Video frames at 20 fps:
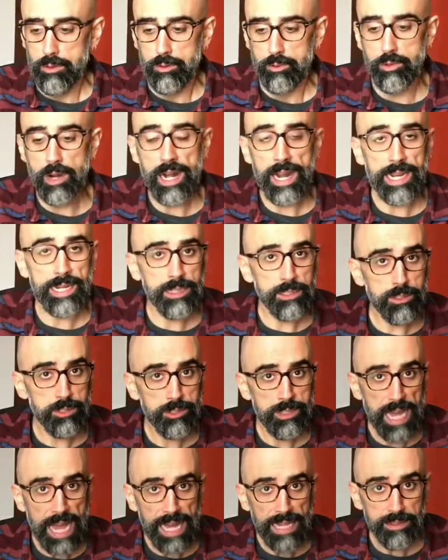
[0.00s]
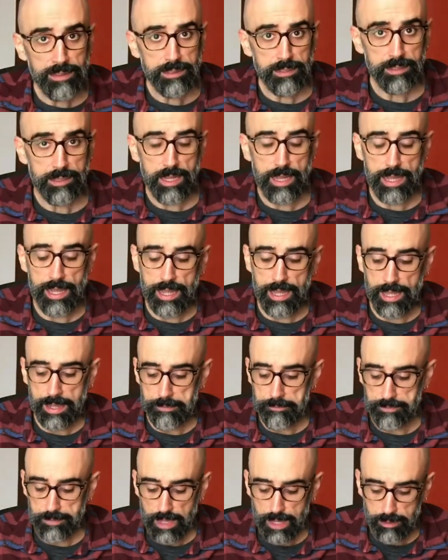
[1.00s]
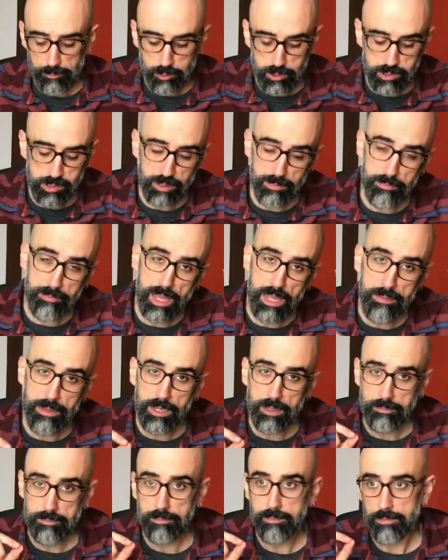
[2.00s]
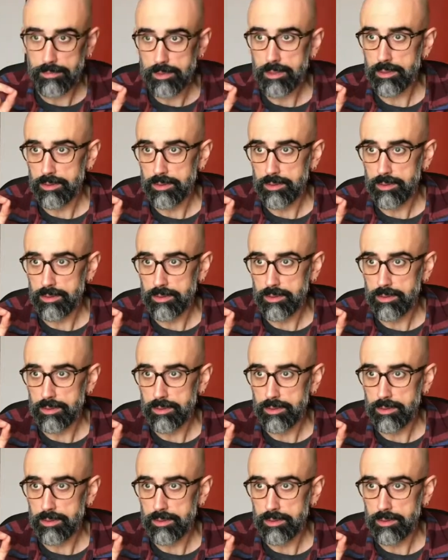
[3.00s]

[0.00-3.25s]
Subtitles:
Related to that, I would say maybe